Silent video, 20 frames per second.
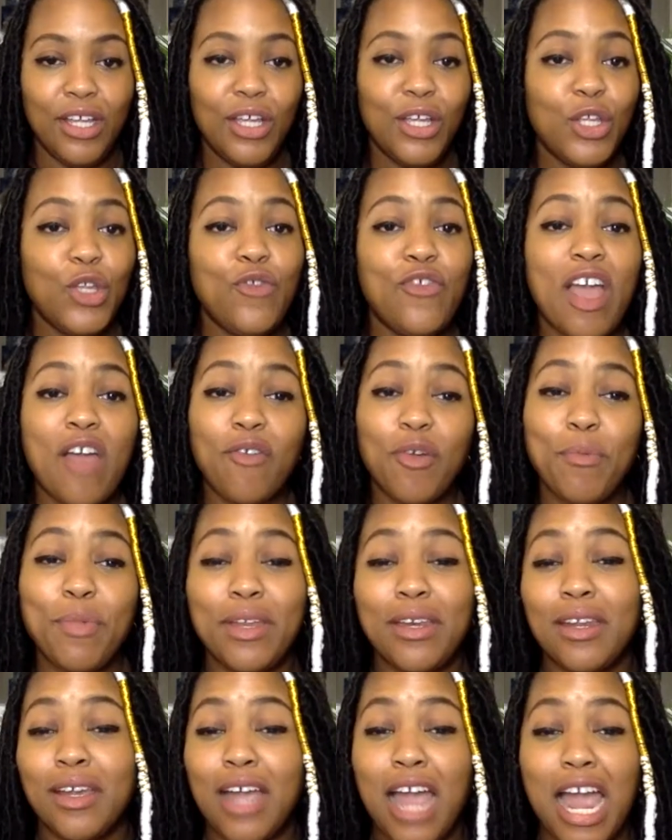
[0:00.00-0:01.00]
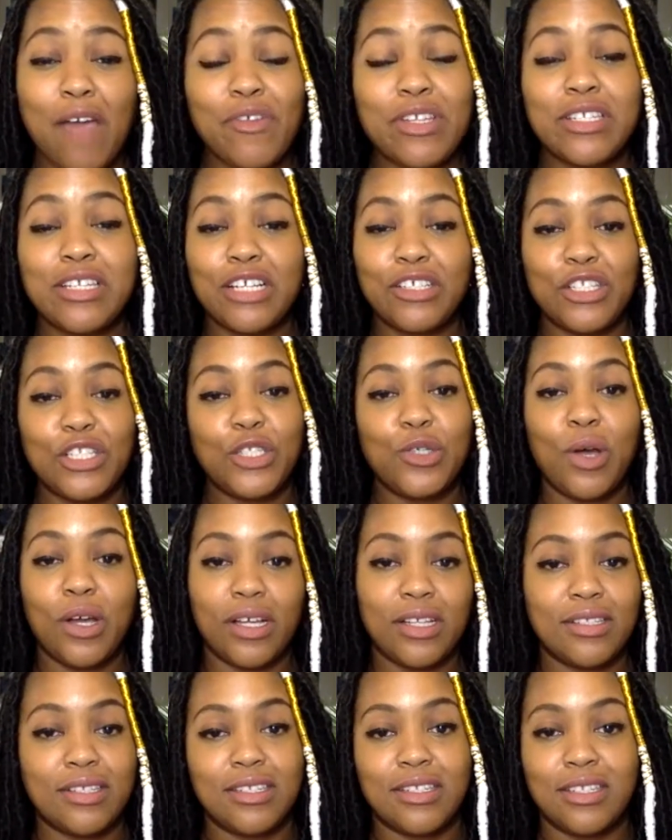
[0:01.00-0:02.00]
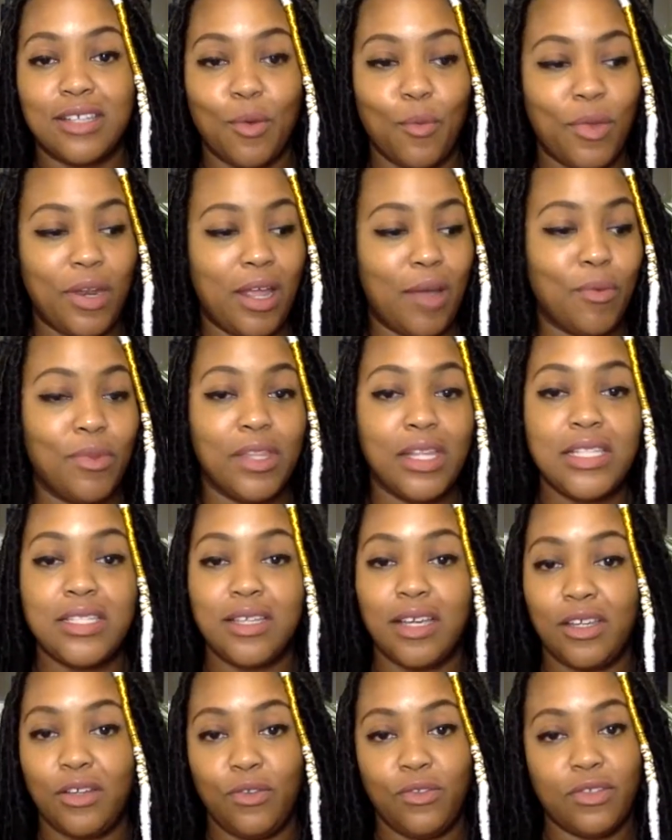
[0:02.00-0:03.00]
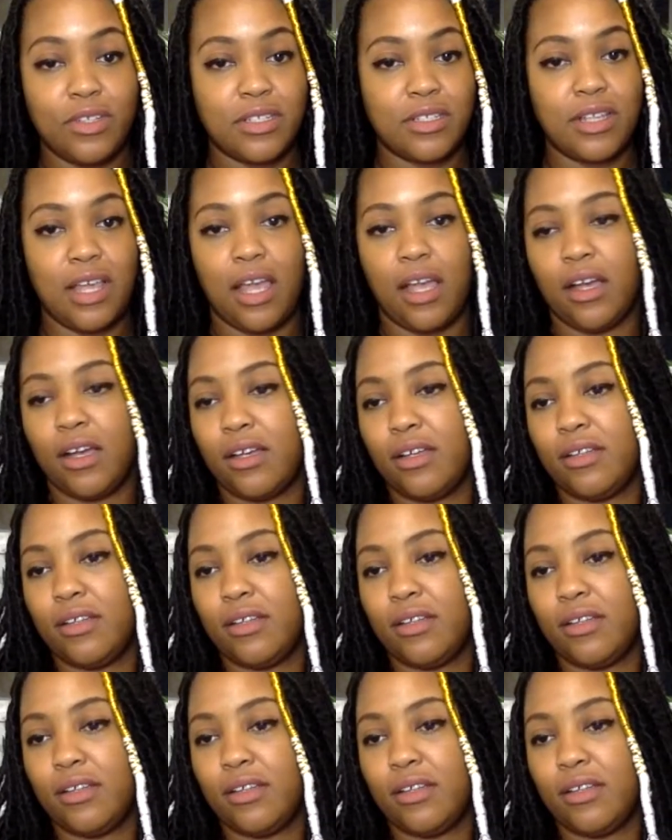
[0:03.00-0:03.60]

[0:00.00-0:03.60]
You've ever been in a conversation talking to someone and when they're done, you're just like,